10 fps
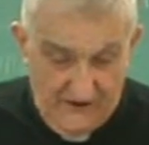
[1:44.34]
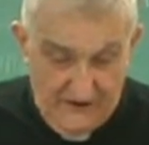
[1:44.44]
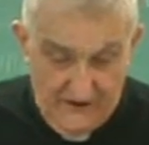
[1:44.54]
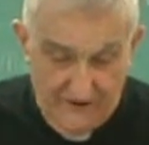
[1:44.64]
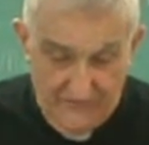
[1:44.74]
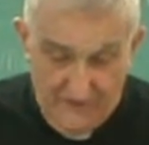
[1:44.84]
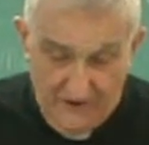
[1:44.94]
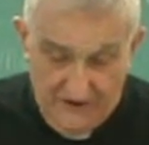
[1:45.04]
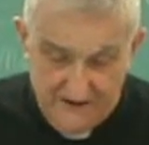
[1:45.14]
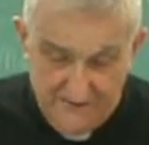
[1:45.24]
Okay.
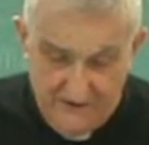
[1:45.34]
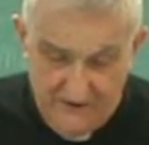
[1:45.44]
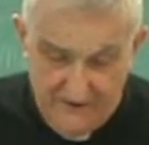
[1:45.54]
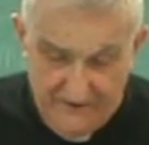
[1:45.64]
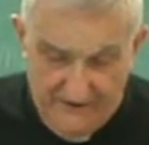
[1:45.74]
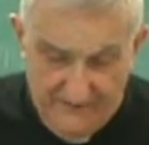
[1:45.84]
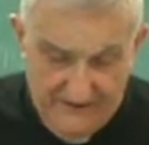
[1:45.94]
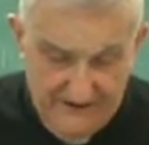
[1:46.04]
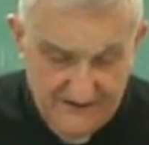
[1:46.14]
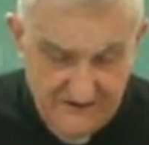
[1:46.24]
I
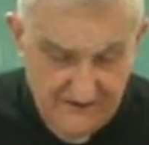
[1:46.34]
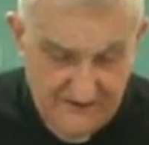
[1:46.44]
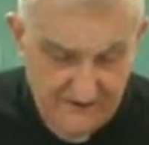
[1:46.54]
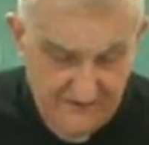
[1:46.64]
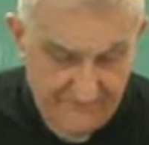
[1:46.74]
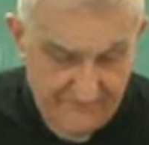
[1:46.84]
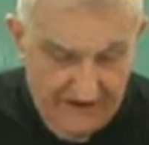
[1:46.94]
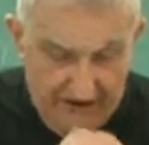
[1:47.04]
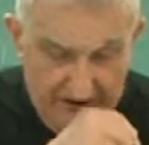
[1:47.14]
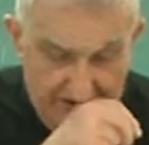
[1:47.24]
pass
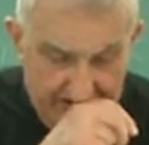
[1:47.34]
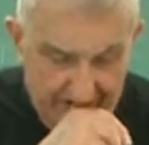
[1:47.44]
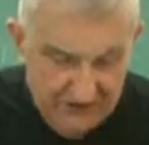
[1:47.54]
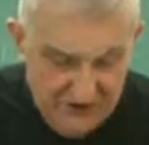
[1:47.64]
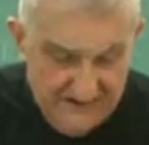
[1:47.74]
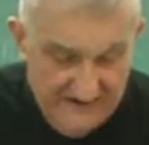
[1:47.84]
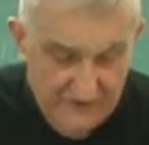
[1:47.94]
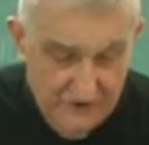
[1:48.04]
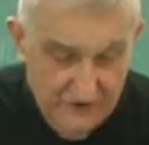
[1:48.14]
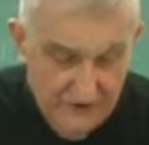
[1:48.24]
just
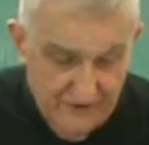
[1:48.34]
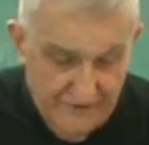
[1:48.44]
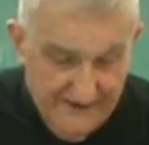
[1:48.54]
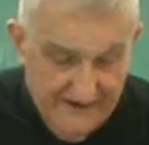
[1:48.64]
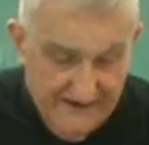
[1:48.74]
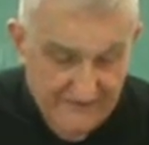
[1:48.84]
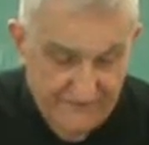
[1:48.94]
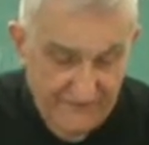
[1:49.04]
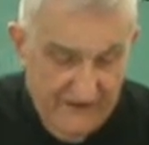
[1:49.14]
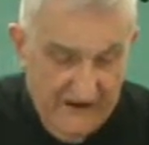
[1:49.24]
after the paragraph.
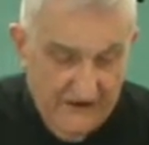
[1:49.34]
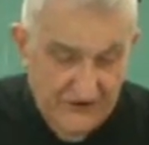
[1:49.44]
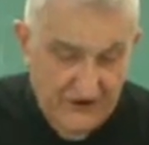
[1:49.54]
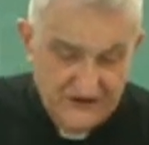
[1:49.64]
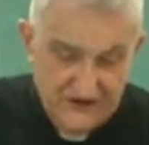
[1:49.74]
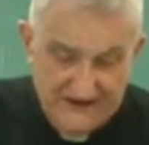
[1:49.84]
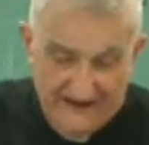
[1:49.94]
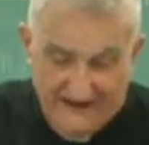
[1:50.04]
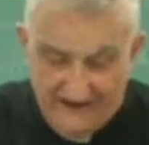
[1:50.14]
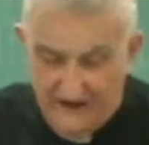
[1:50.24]
Thus, the
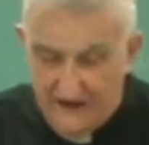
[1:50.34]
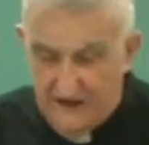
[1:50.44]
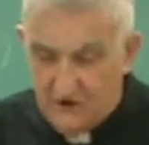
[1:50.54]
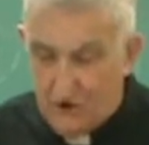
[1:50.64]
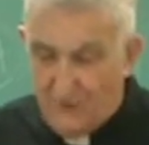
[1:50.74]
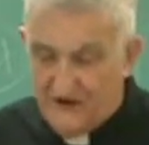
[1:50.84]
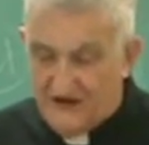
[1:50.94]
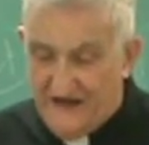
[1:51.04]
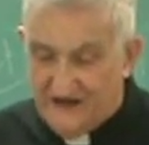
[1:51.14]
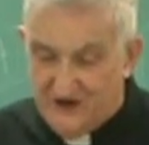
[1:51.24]
act to
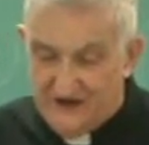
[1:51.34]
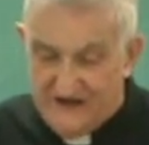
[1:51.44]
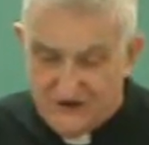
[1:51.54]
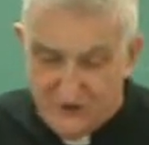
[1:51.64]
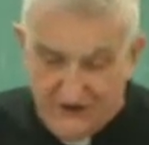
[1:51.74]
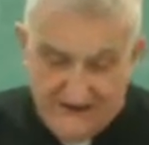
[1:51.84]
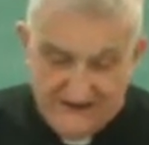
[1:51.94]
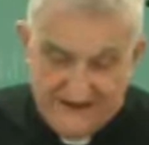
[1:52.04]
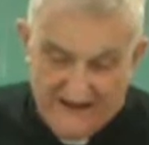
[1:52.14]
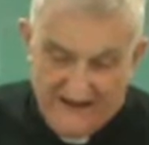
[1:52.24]
which agents
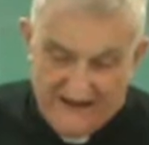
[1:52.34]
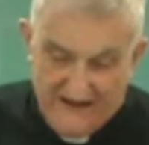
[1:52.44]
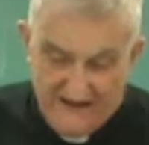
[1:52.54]
naturally direct